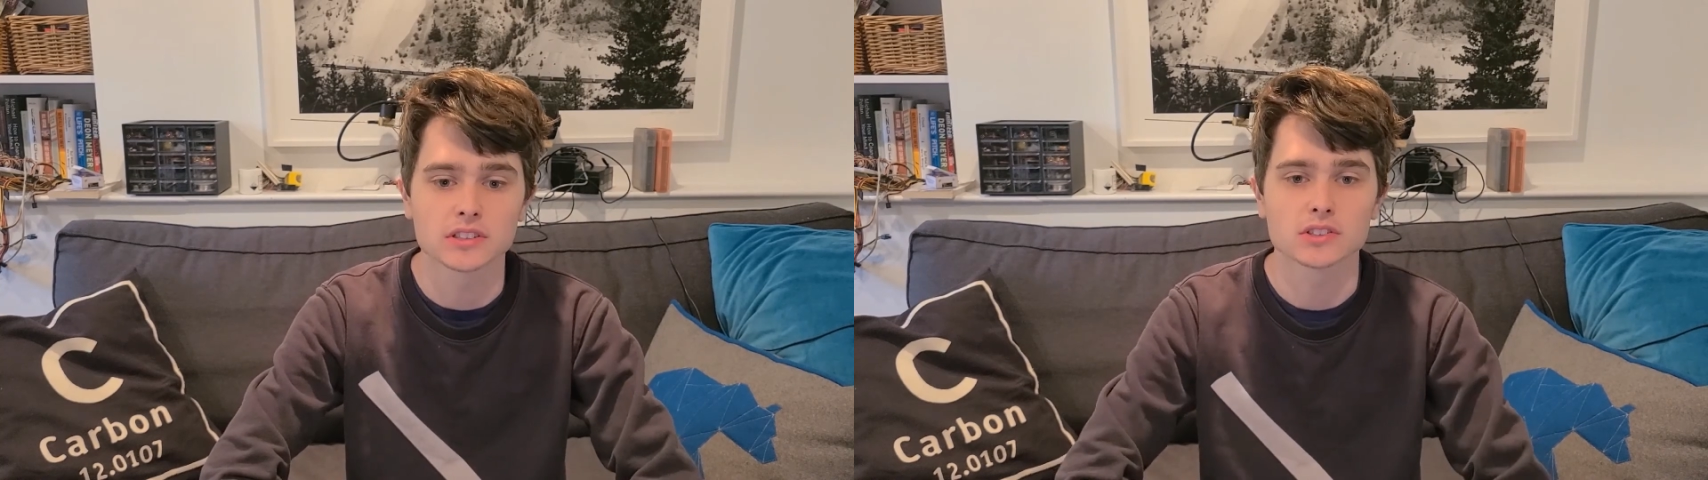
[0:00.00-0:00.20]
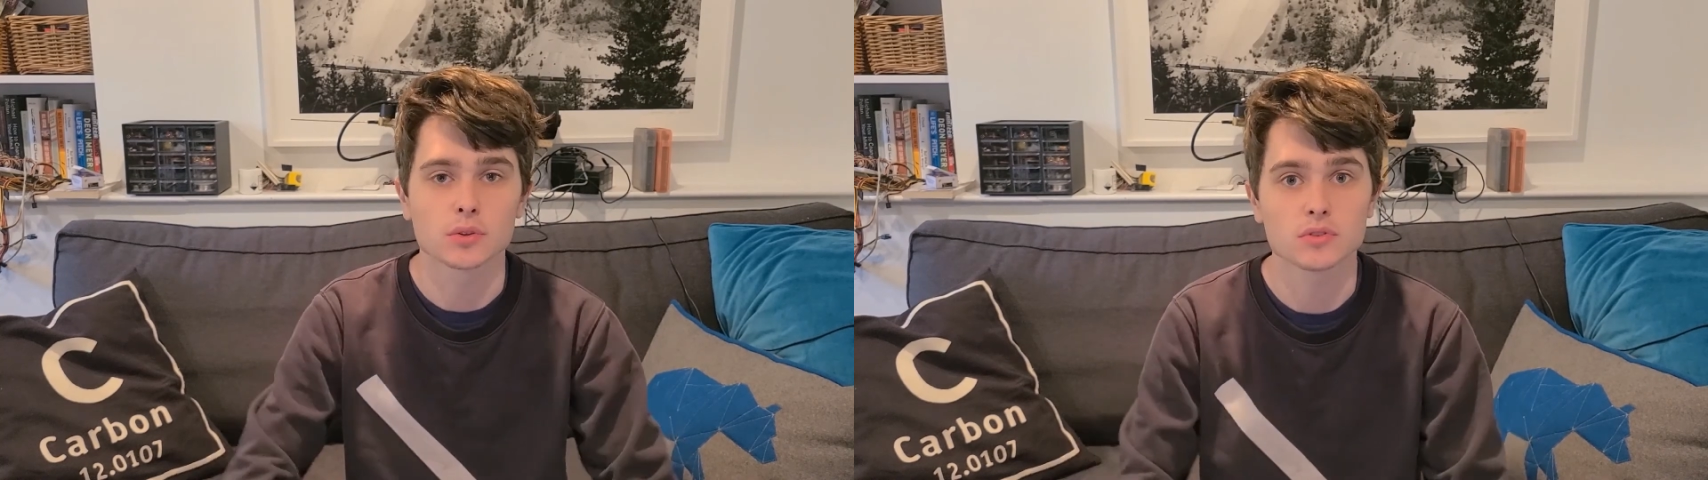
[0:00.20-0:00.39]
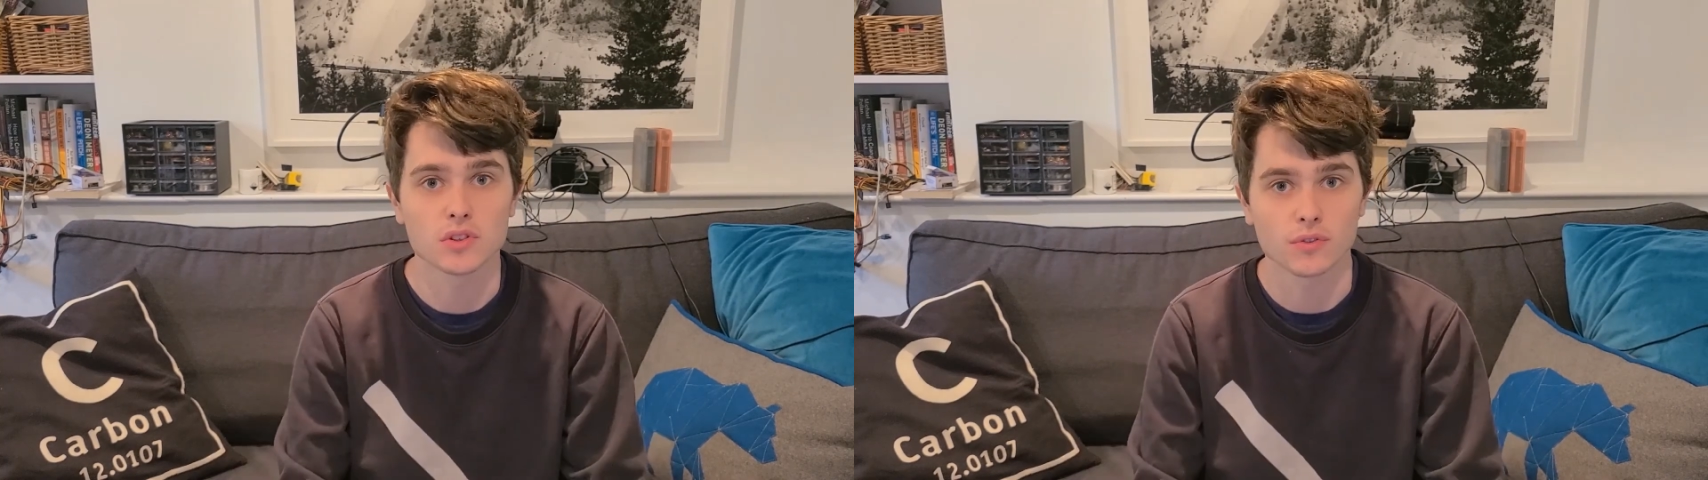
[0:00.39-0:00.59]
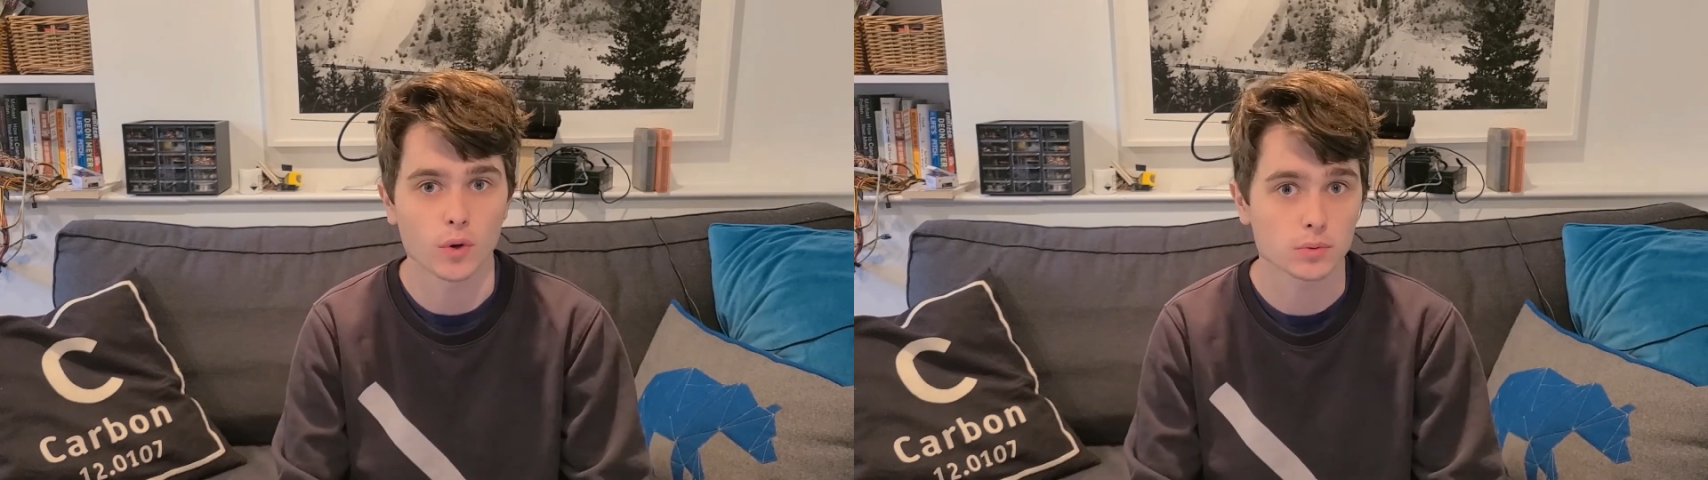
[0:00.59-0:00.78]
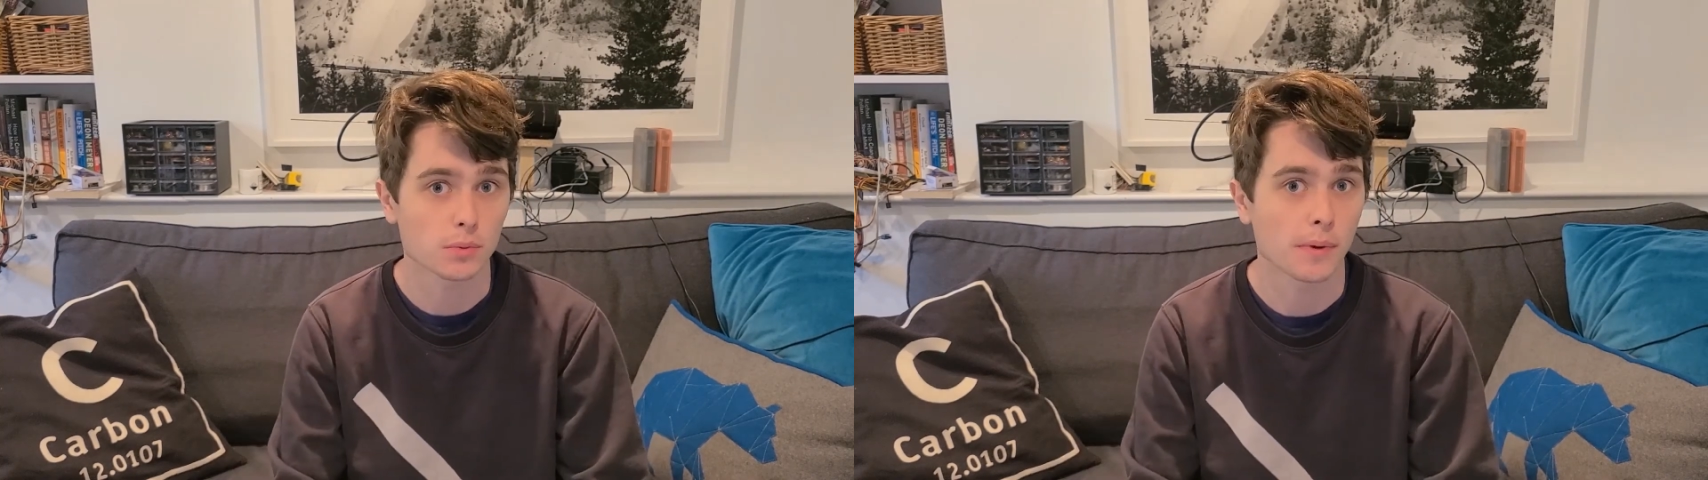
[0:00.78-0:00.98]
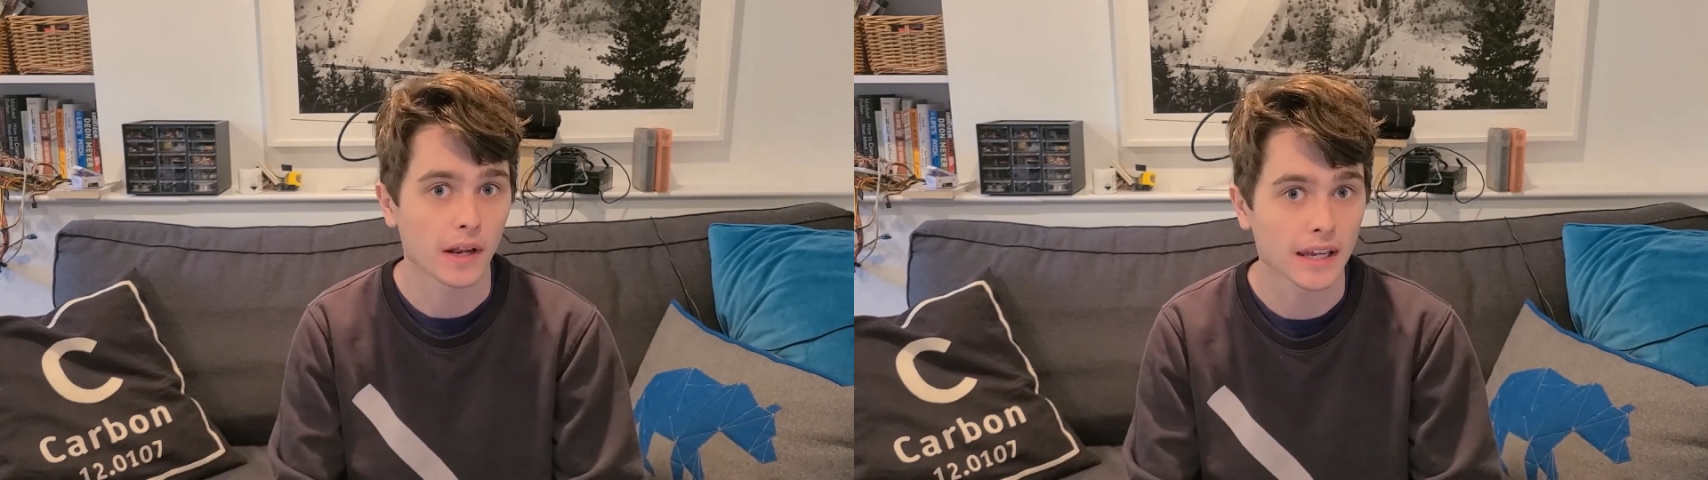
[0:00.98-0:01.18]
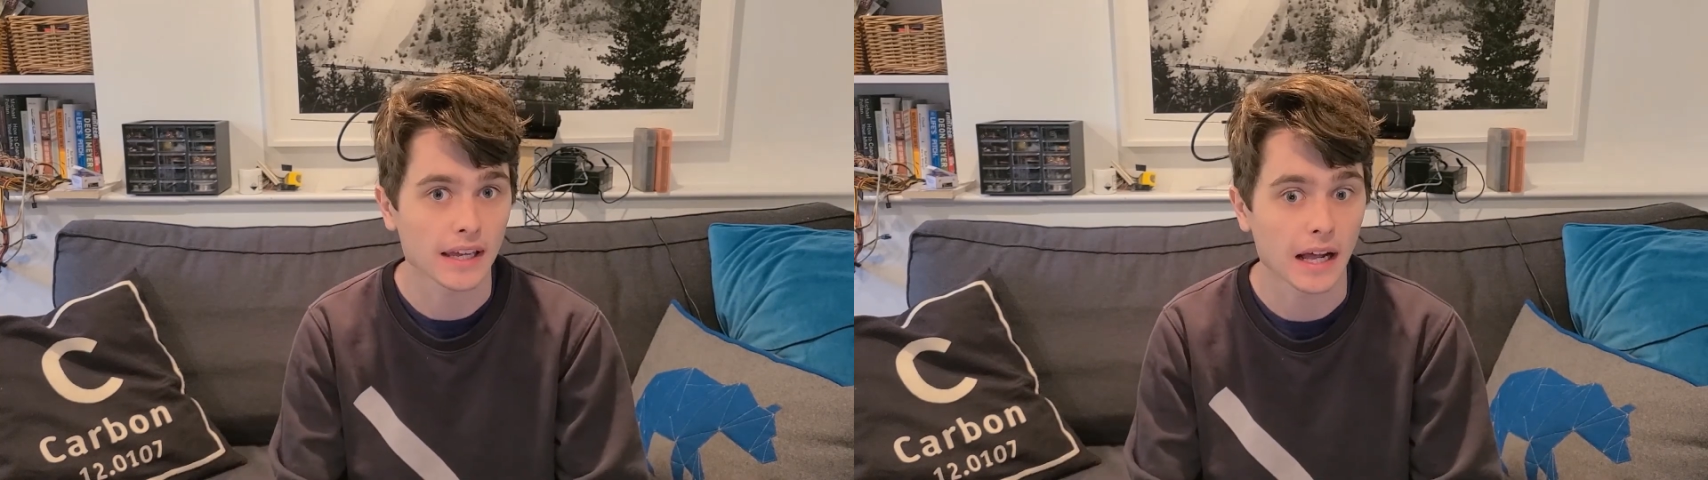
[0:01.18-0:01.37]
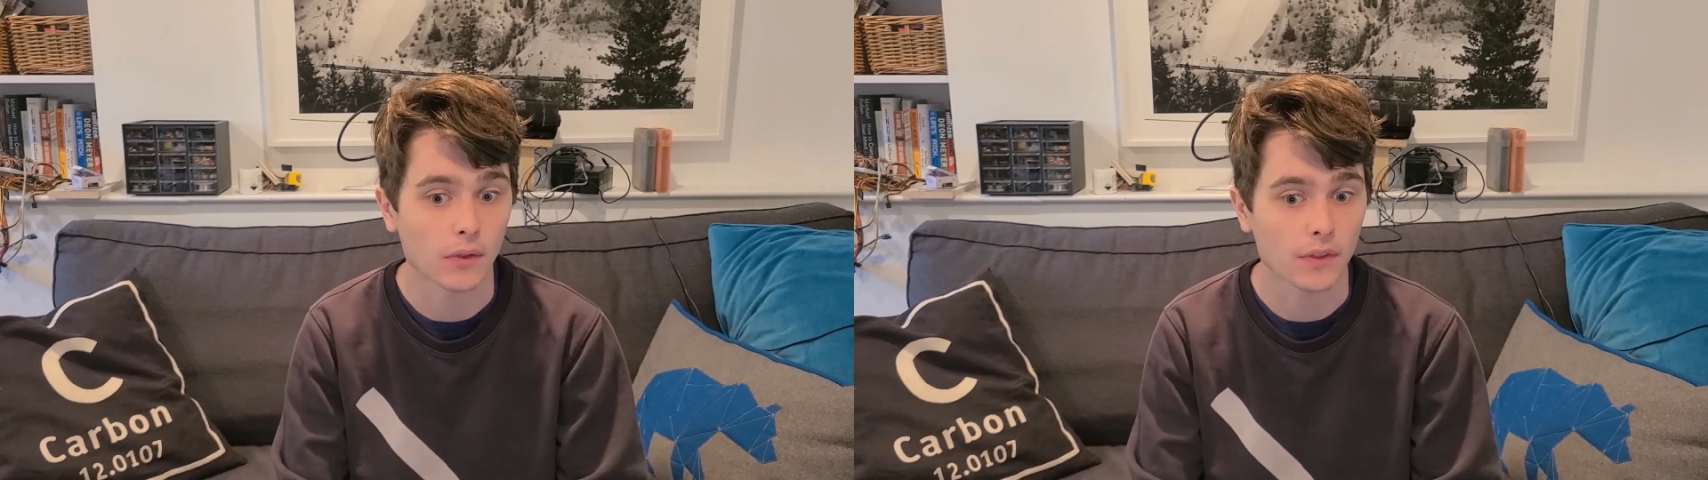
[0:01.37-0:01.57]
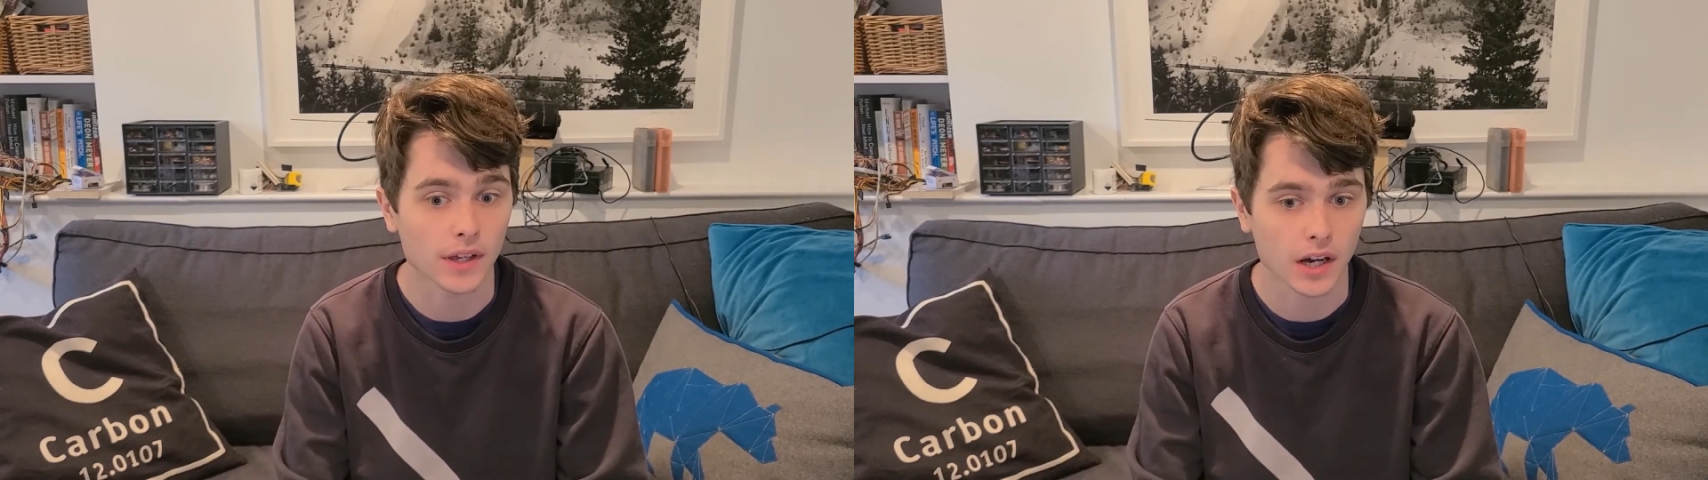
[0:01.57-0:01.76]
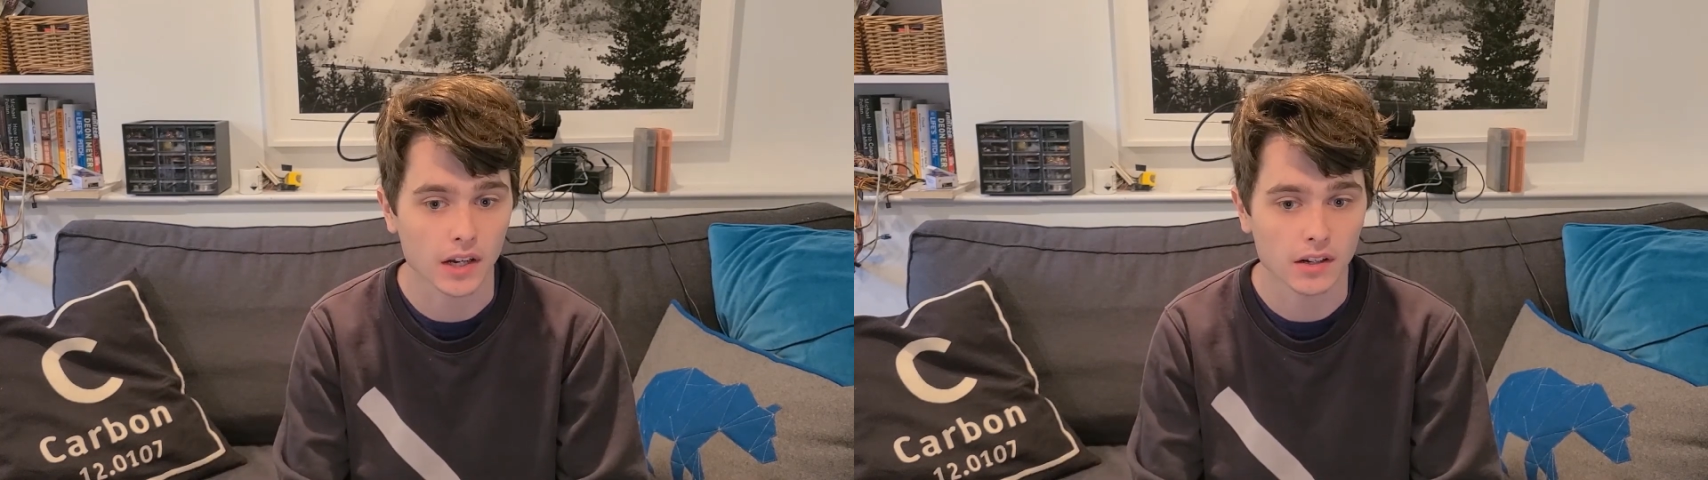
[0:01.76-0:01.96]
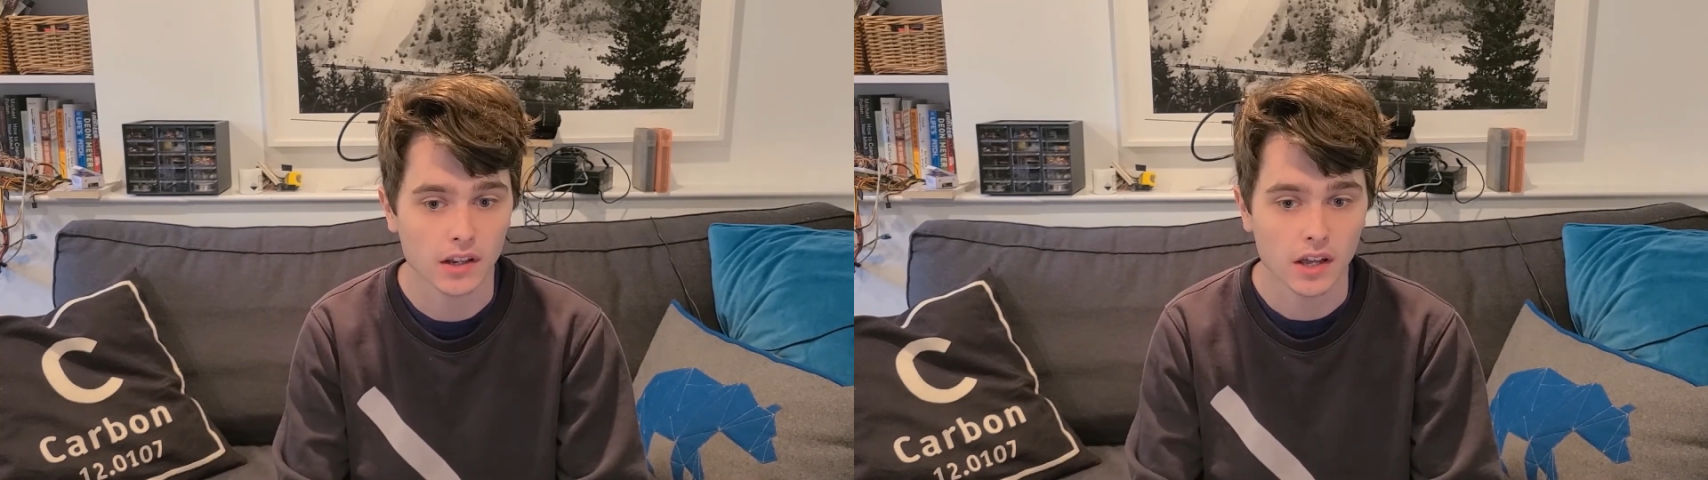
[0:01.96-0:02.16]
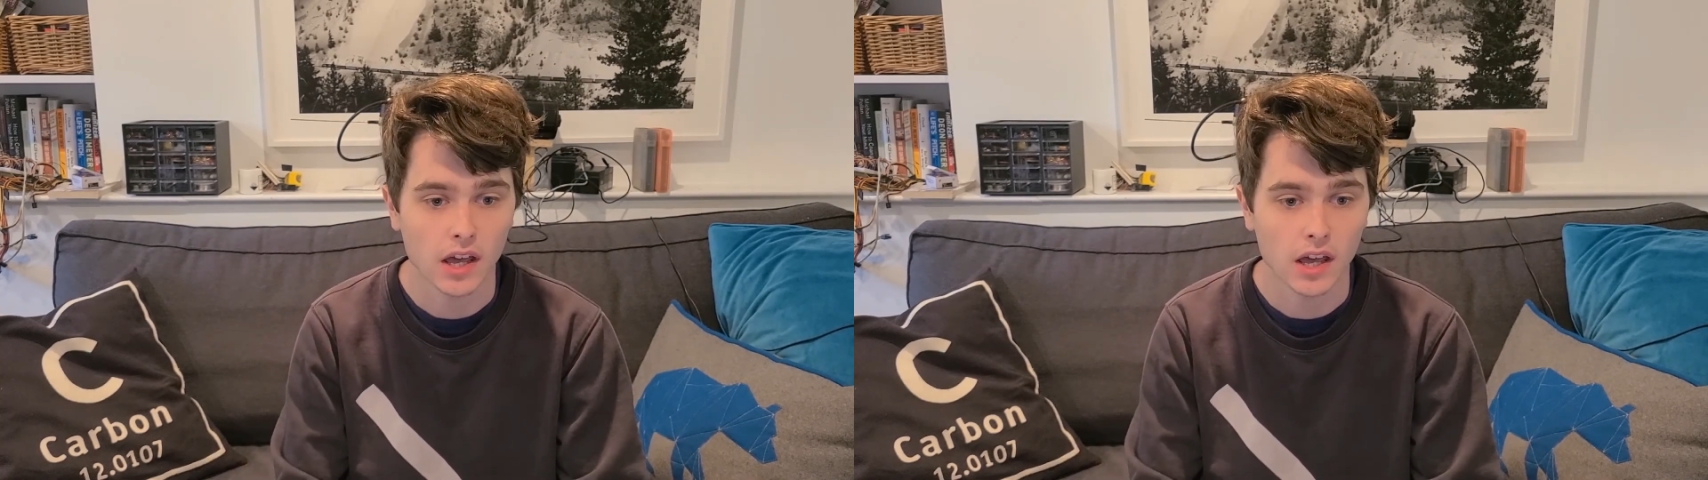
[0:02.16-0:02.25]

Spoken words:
so does the force propelling it out the gun,